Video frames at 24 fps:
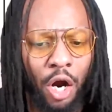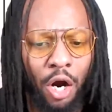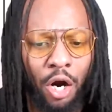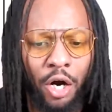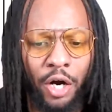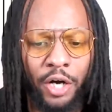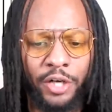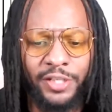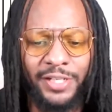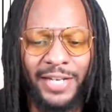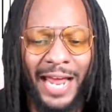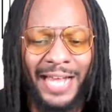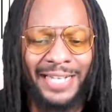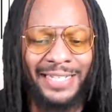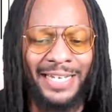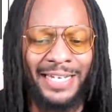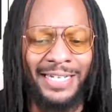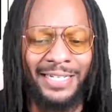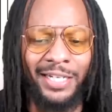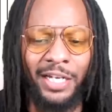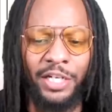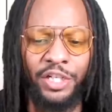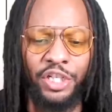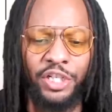yards,
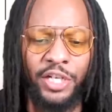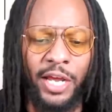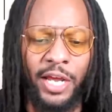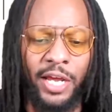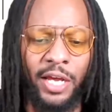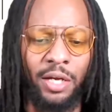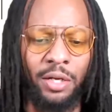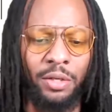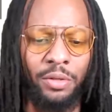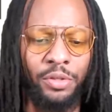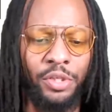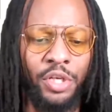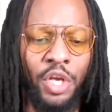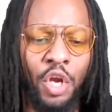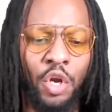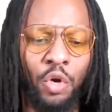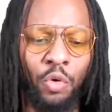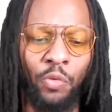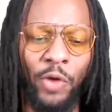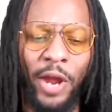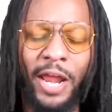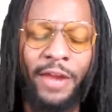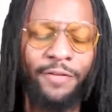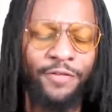19 touchdowns,
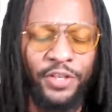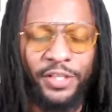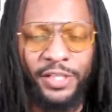ran for